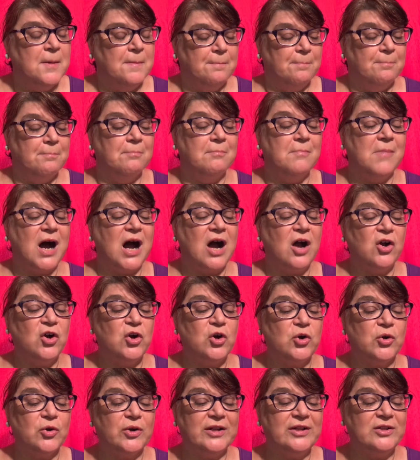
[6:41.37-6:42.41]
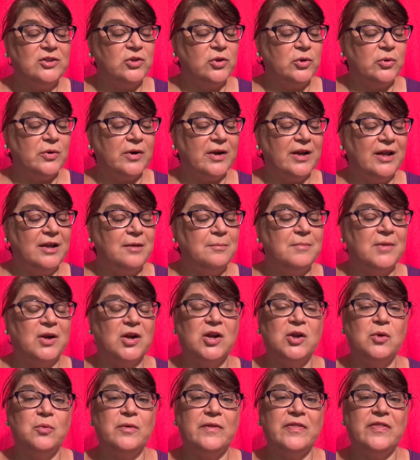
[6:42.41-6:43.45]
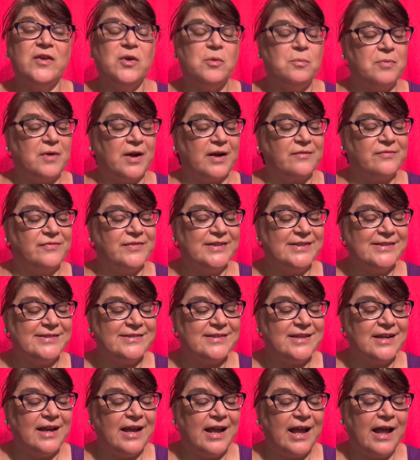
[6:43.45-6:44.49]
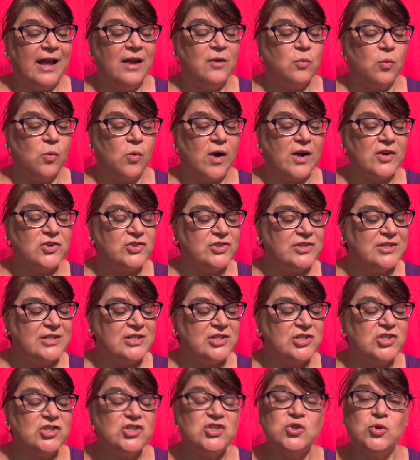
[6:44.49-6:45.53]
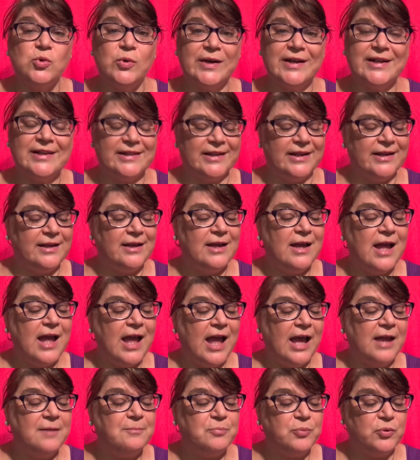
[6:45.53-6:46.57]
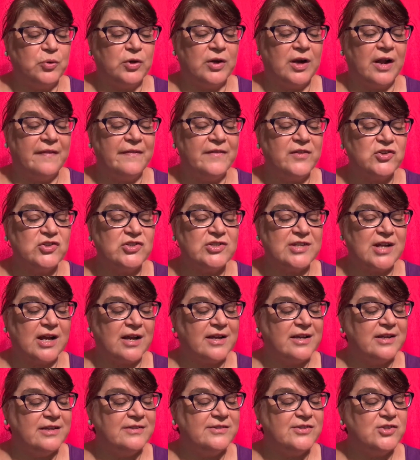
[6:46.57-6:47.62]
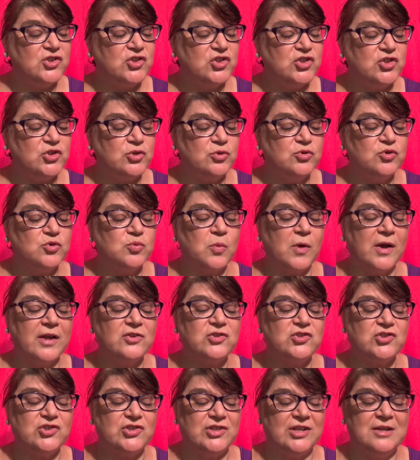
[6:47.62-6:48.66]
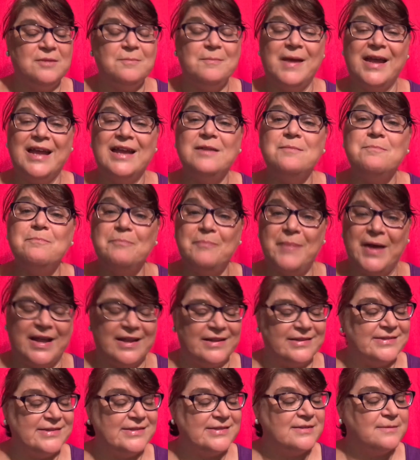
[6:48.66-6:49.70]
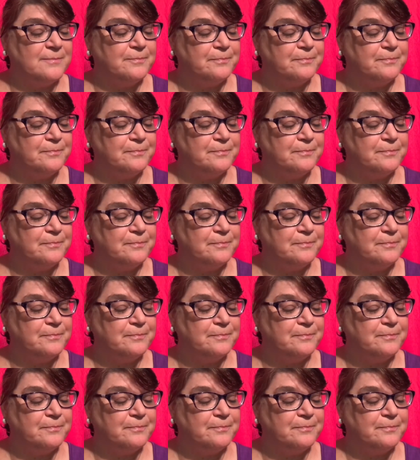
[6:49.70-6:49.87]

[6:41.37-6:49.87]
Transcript: Ma hurried Laura and Mary with their breakfast and washed the dishes quickly and put on their stockings and shoes while she made beds.